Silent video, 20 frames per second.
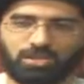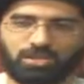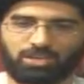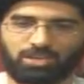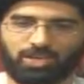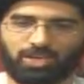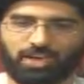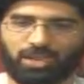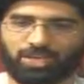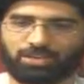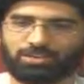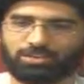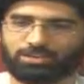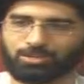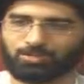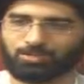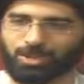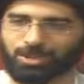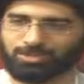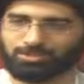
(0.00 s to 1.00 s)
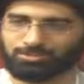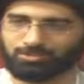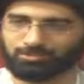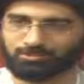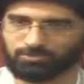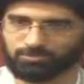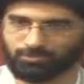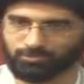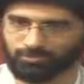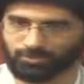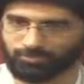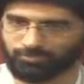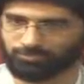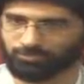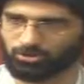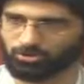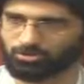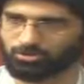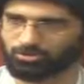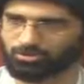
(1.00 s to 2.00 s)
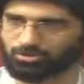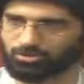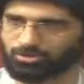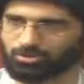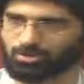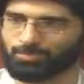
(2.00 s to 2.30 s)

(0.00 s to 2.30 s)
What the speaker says: he had the best perfume,